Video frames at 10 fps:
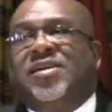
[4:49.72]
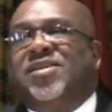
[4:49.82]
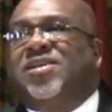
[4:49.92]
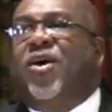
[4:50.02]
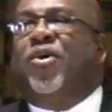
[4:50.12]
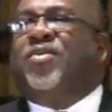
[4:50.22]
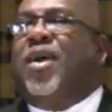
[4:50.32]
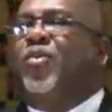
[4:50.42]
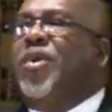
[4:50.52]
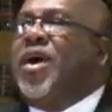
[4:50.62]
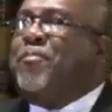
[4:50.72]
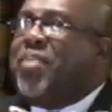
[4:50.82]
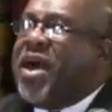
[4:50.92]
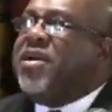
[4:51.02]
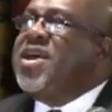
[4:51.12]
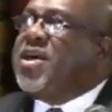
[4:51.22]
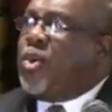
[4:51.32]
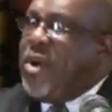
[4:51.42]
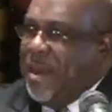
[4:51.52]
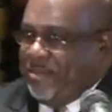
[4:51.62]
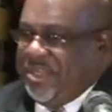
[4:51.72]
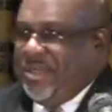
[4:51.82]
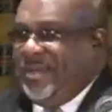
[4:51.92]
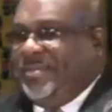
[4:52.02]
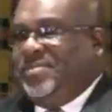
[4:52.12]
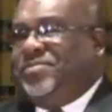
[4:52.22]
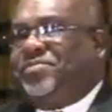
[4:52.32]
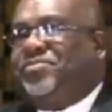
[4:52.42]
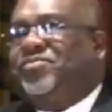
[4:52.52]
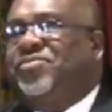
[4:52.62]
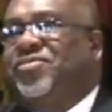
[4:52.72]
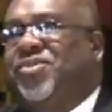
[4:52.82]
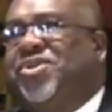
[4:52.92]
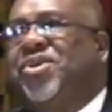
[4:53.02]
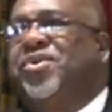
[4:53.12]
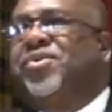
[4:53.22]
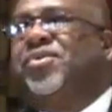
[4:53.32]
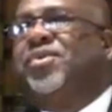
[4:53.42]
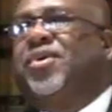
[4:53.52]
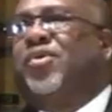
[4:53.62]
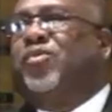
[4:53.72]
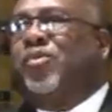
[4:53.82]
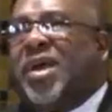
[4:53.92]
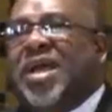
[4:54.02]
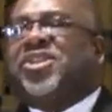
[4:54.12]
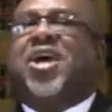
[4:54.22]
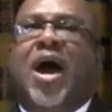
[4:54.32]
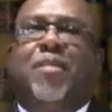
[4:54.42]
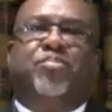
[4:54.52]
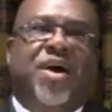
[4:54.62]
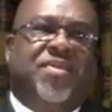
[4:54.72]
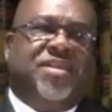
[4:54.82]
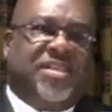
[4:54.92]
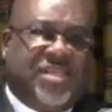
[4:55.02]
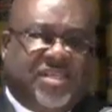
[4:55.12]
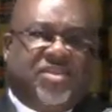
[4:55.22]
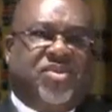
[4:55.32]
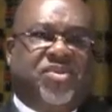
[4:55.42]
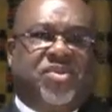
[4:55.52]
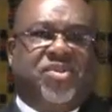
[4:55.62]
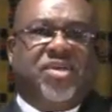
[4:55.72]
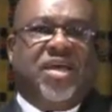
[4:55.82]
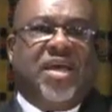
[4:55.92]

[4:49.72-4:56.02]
so that we are better equipped to reach our brothers and sisters